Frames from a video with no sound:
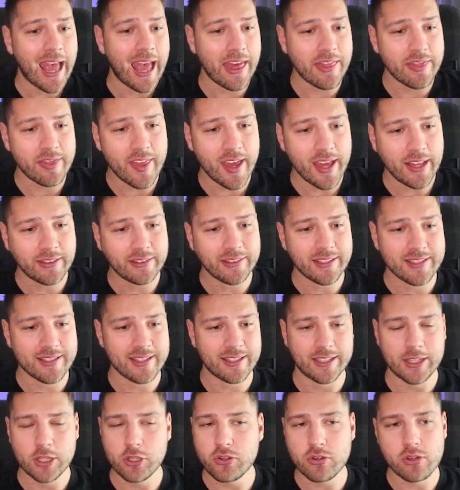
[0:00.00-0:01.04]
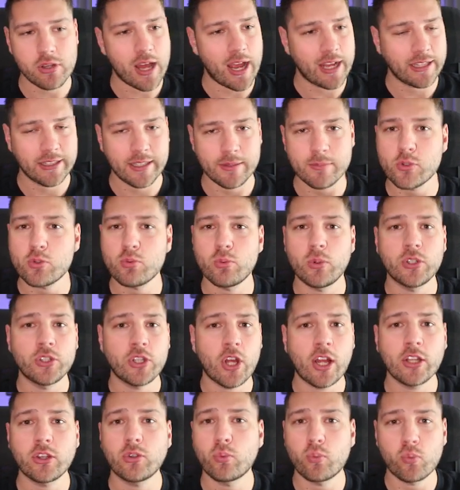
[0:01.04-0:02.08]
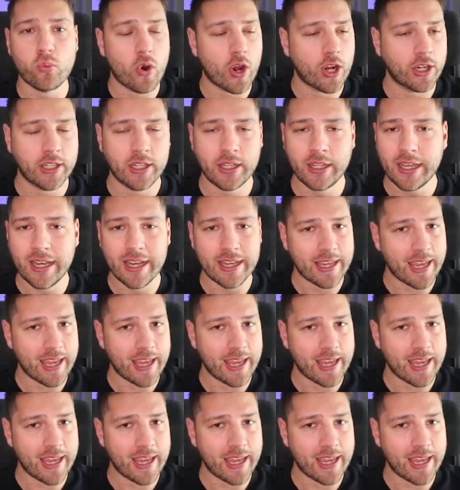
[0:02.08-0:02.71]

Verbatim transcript: and then this initial items will not run